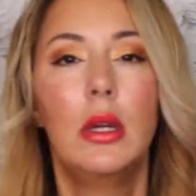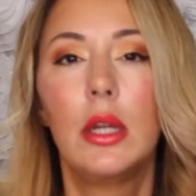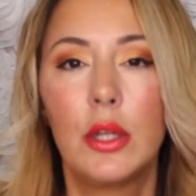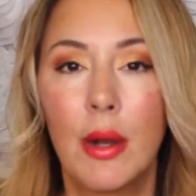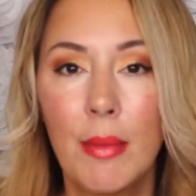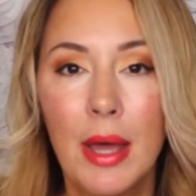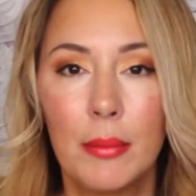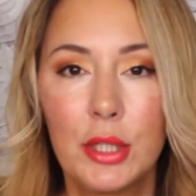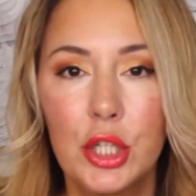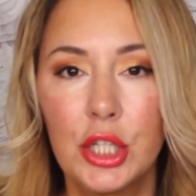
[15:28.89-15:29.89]
you know, I'm not a
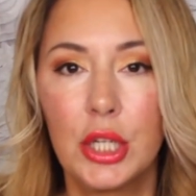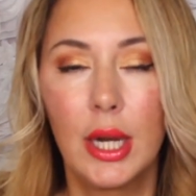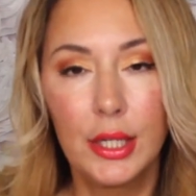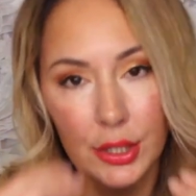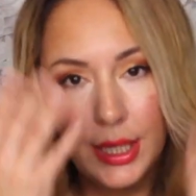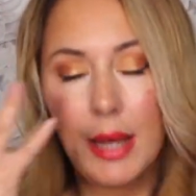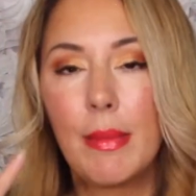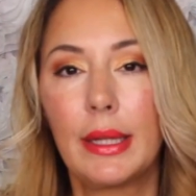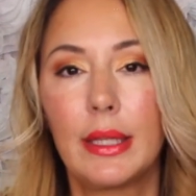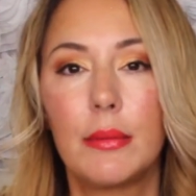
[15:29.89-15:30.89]
magician. I just can't
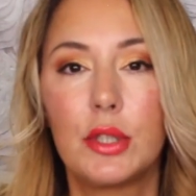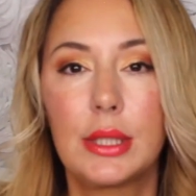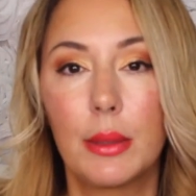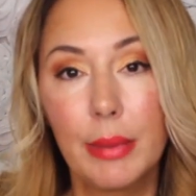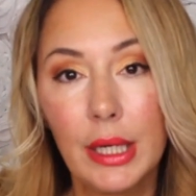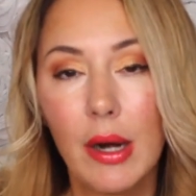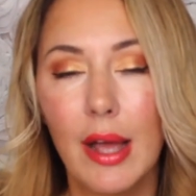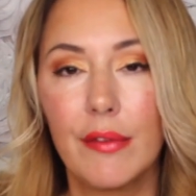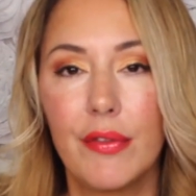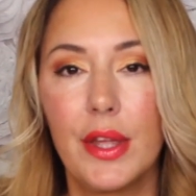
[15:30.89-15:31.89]
make them just appear out
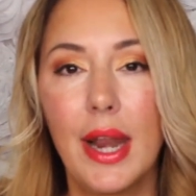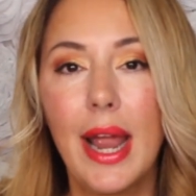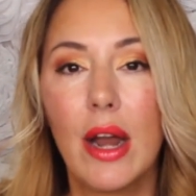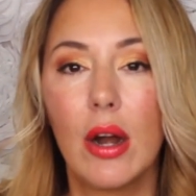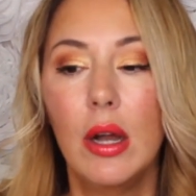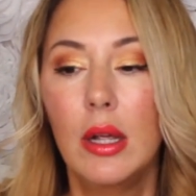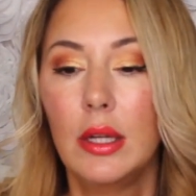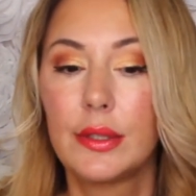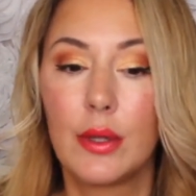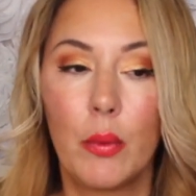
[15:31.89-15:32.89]
of thin air.
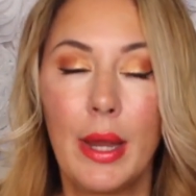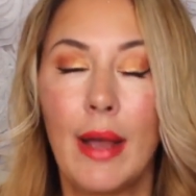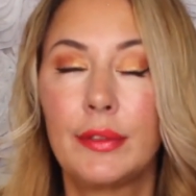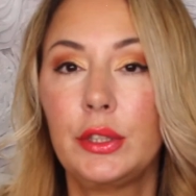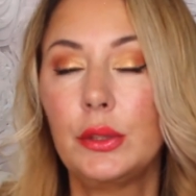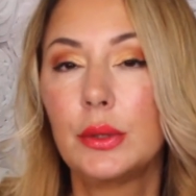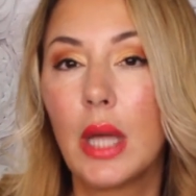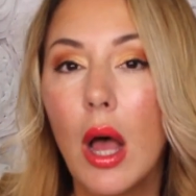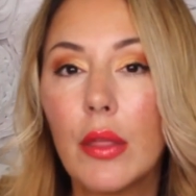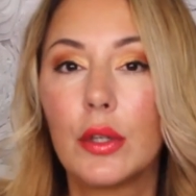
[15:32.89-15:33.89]
So we have to use
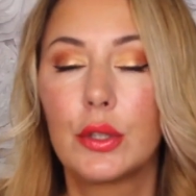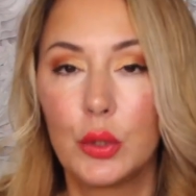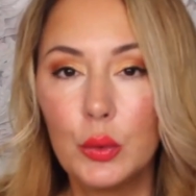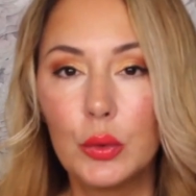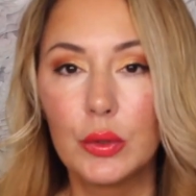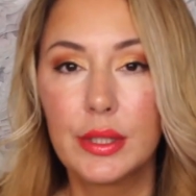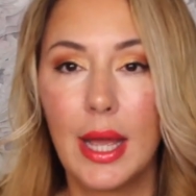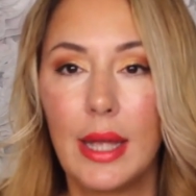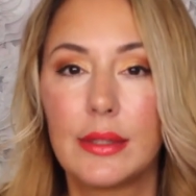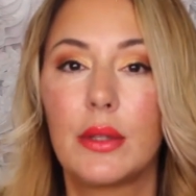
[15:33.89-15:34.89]
other tools.
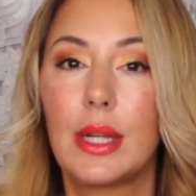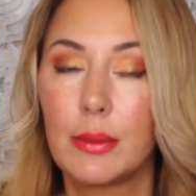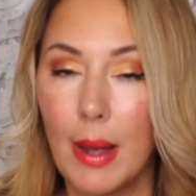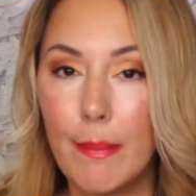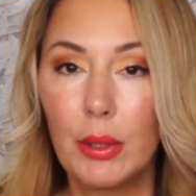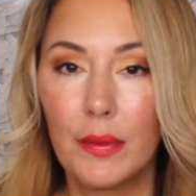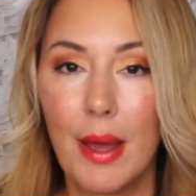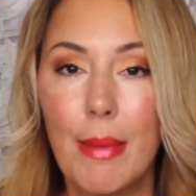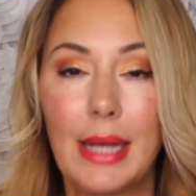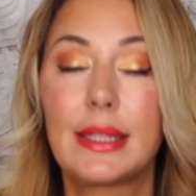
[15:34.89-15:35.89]
And so that's why I built
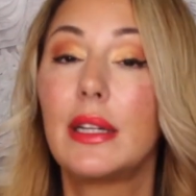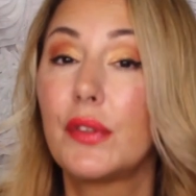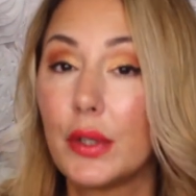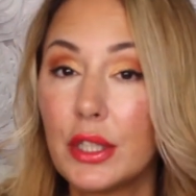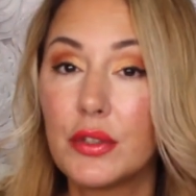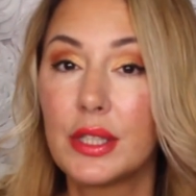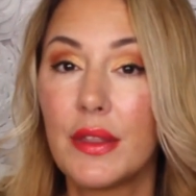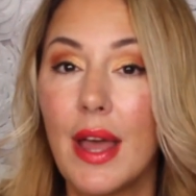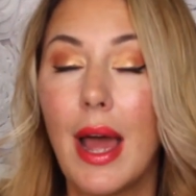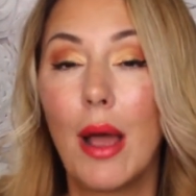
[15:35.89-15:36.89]
that mask. And if you're interested in
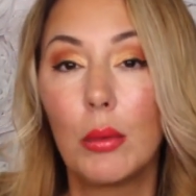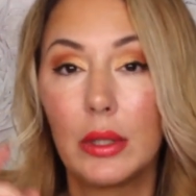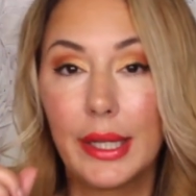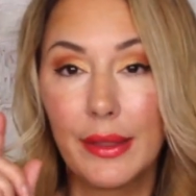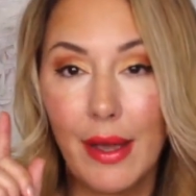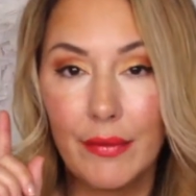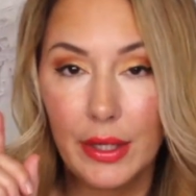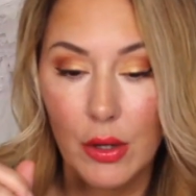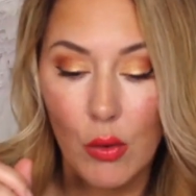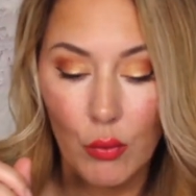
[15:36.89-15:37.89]
that, I will link that
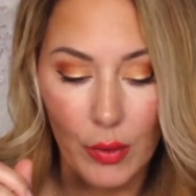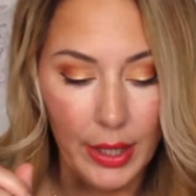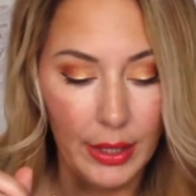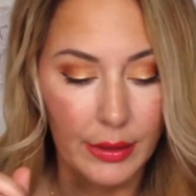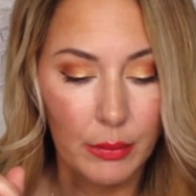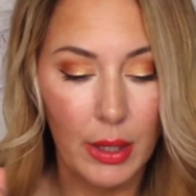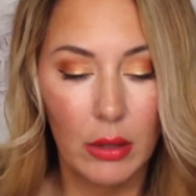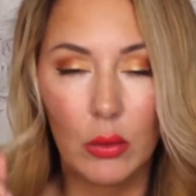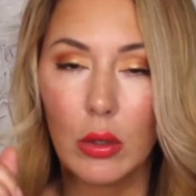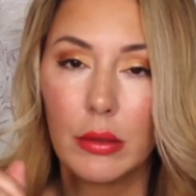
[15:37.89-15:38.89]
video right here as
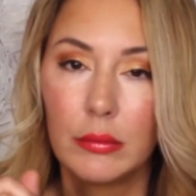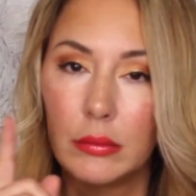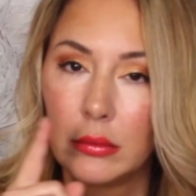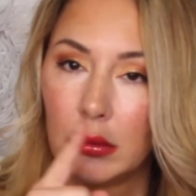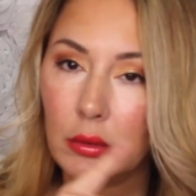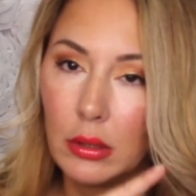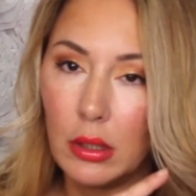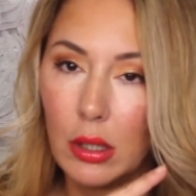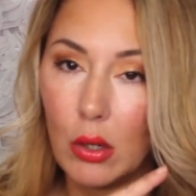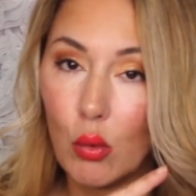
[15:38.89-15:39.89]
well, or
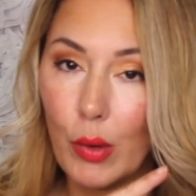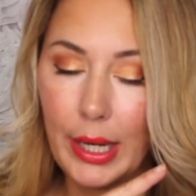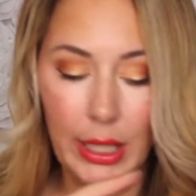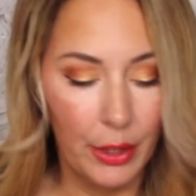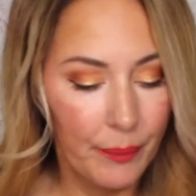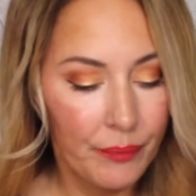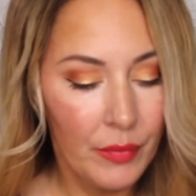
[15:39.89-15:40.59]
right here.